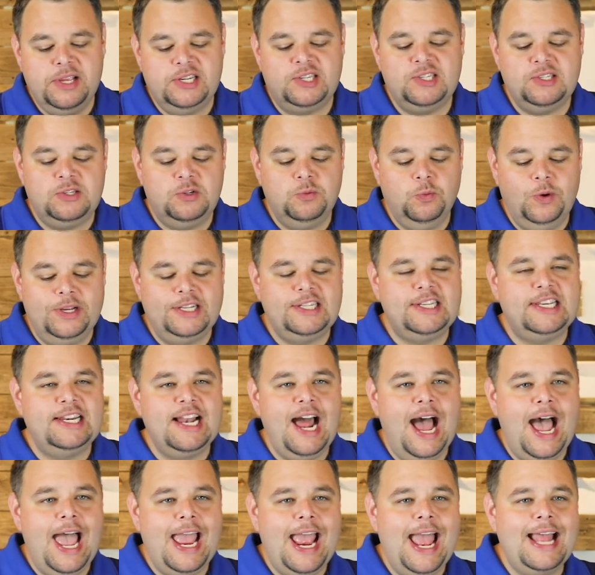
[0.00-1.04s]
this Wednesday
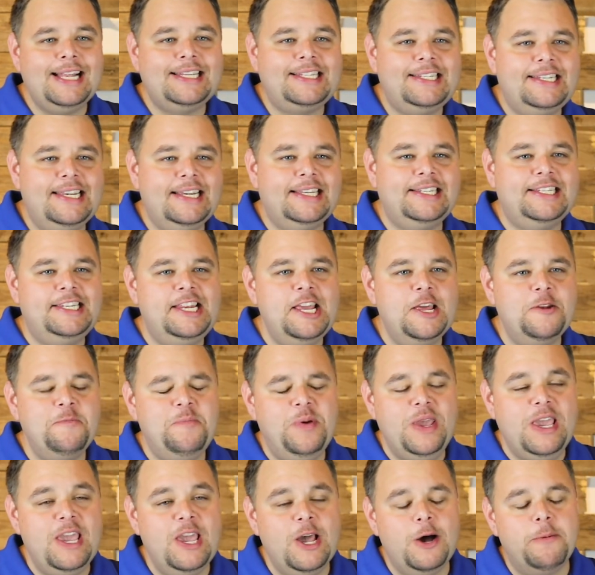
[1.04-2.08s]
night at 6:10
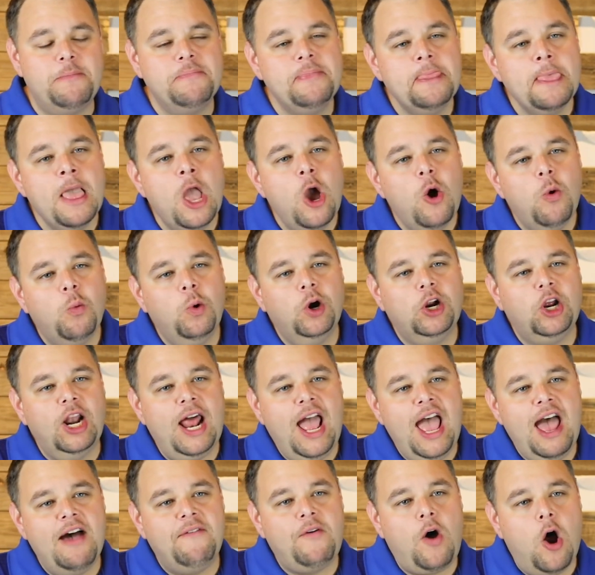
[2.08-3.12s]
p.m., we're
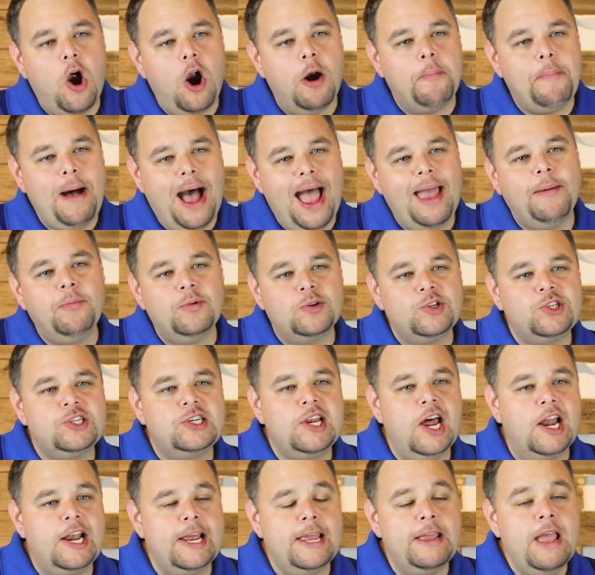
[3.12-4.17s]
gonna have our Bible
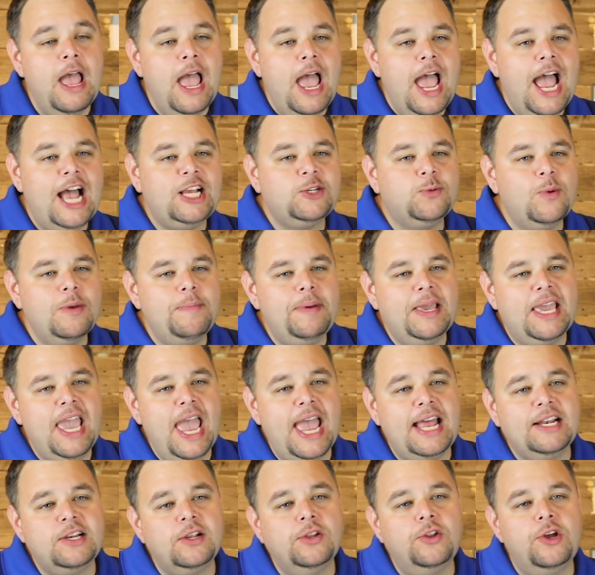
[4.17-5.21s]
study as we
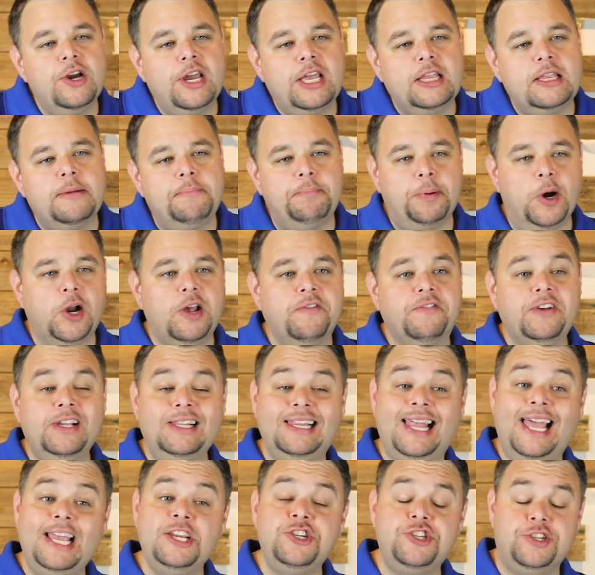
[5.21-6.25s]
began to look at the book of
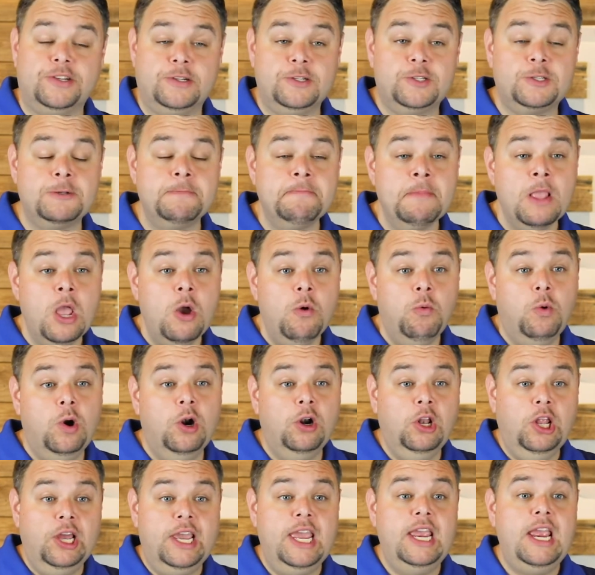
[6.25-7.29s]
Galatians.
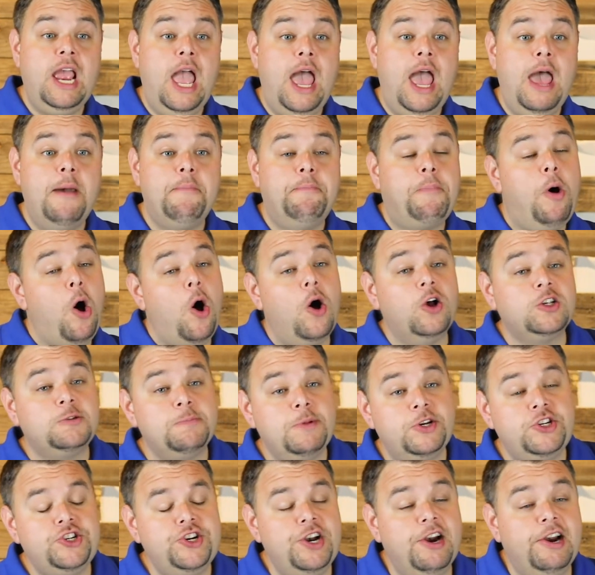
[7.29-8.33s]
We're looking at Paul's
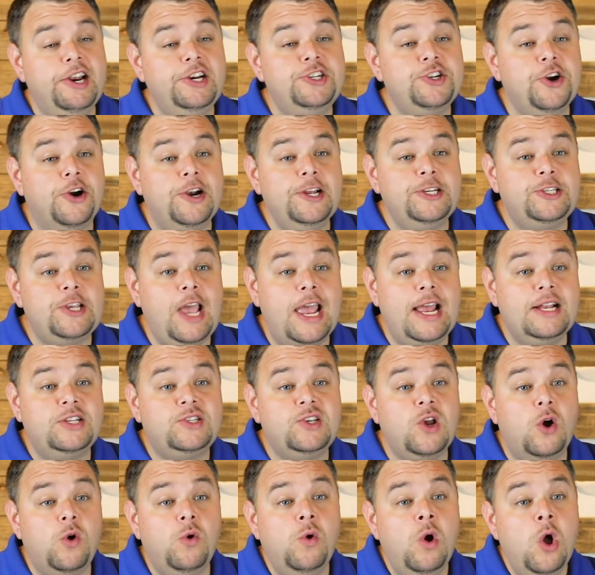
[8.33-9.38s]
missionary journeys, and
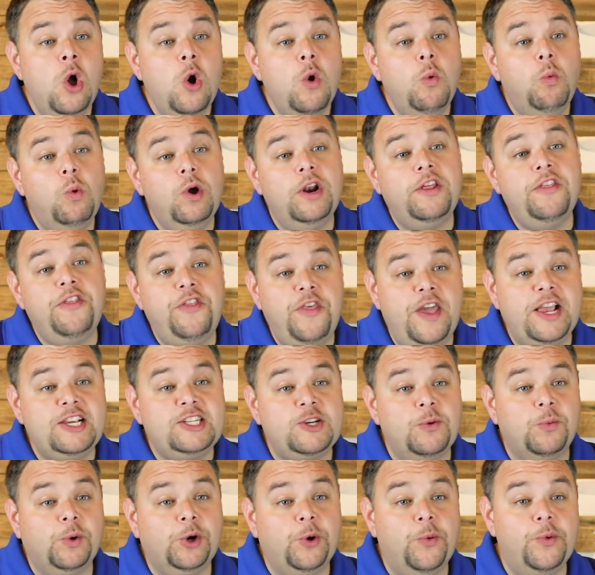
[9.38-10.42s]
so one of the things
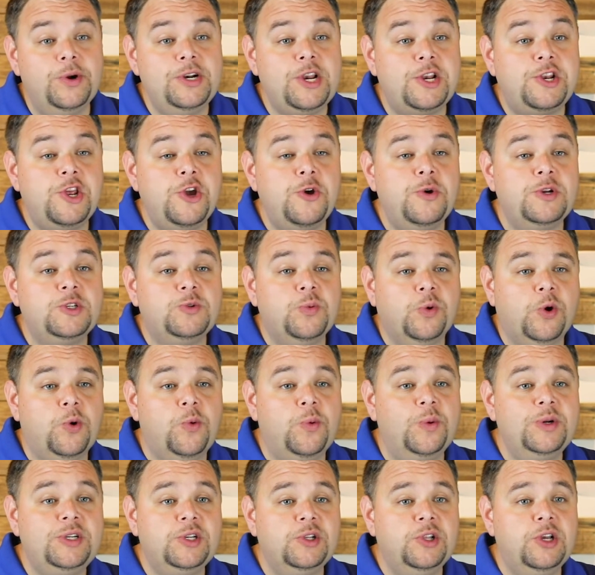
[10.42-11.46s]
that we're going to do is we're
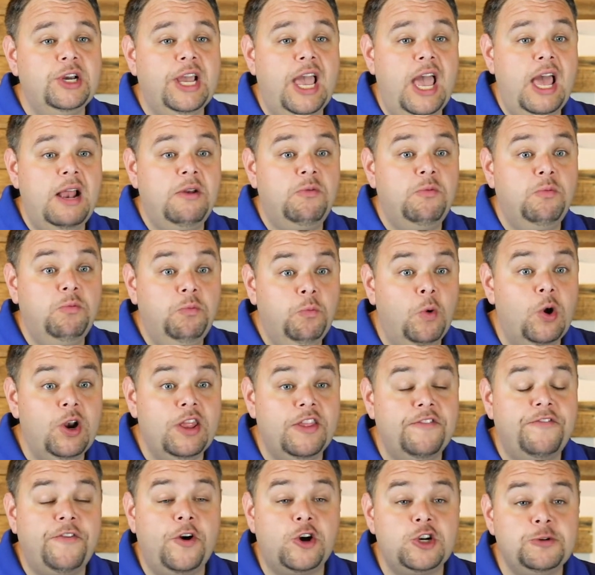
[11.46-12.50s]
going to look at one of
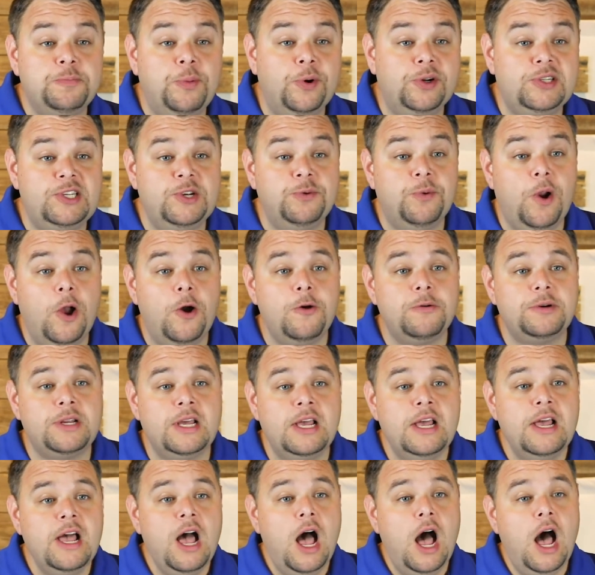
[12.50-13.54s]
the first books he wrote,
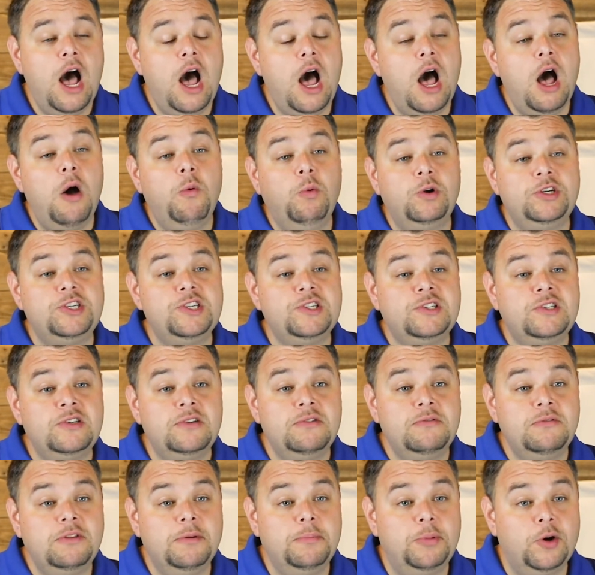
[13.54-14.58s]
which is
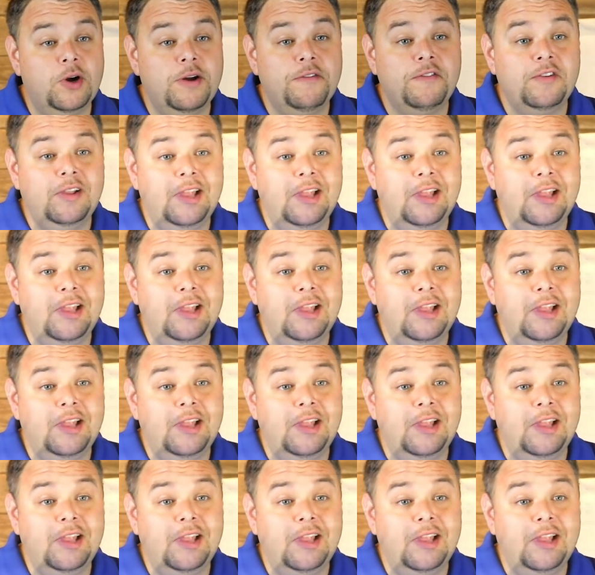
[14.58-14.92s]
the book of